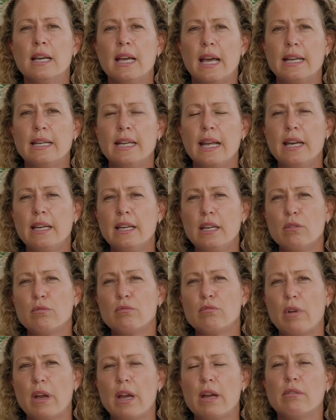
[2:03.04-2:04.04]
And any
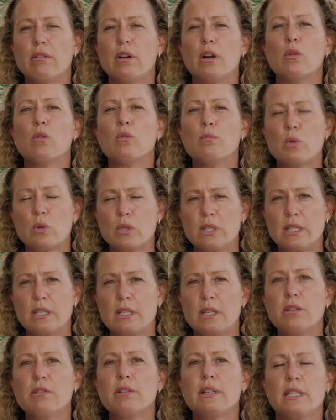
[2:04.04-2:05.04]
rarer or more
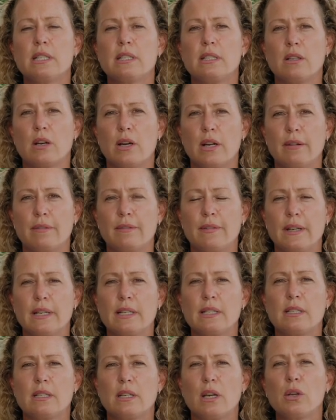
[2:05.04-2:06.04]
serious side
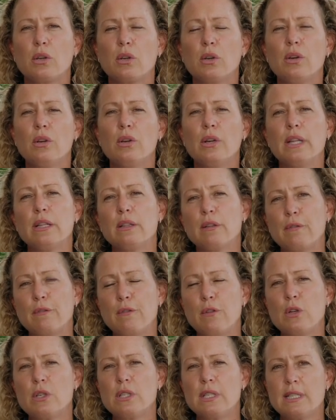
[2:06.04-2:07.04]
effects occur in the
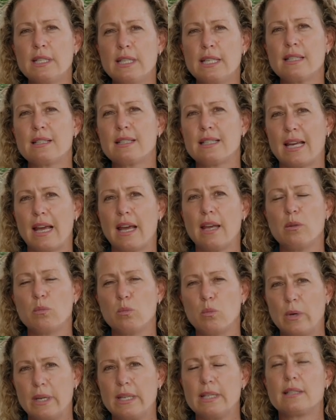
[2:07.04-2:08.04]
first 6 to
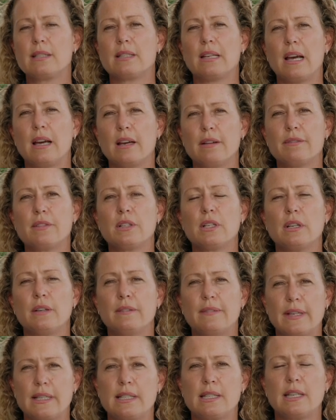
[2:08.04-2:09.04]
8 weeks after a
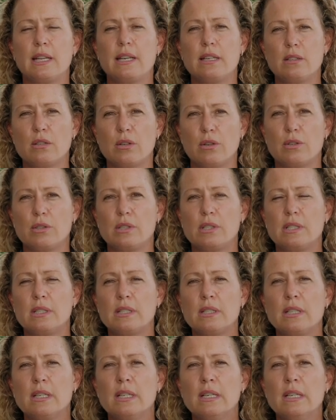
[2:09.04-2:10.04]
vaccine dose.